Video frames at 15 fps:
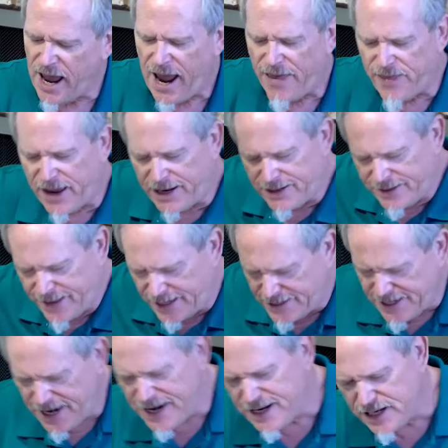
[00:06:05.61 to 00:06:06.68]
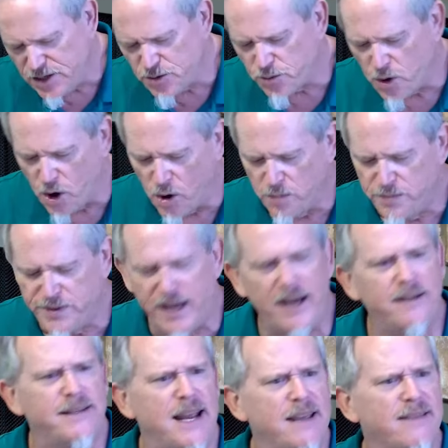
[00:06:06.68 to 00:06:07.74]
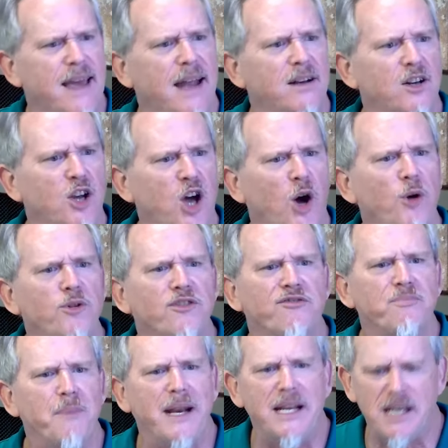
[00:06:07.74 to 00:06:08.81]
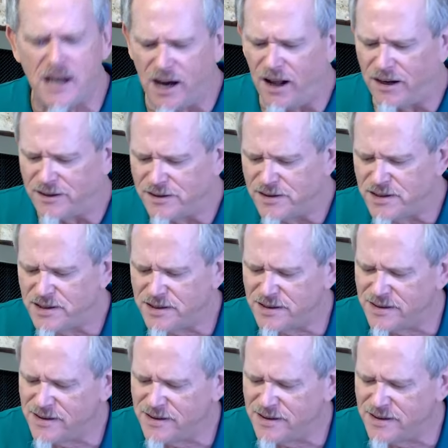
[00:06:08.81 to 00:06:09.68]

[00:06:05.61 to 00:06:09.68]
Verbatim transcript: and they, they take his robe, they take that coat of many colors.